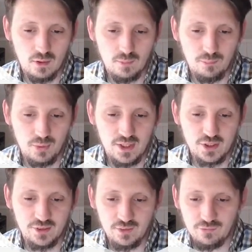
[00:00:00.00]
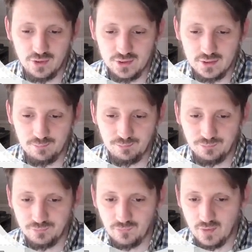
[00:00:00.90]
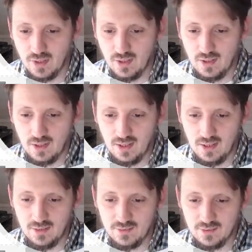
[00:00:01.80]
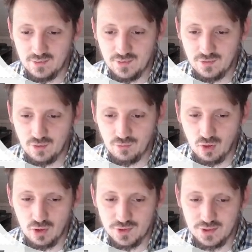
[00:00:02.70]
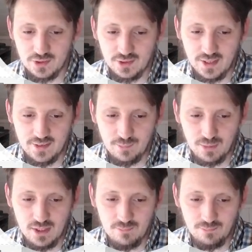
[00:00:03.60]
pressure difference, and this is of course delta P.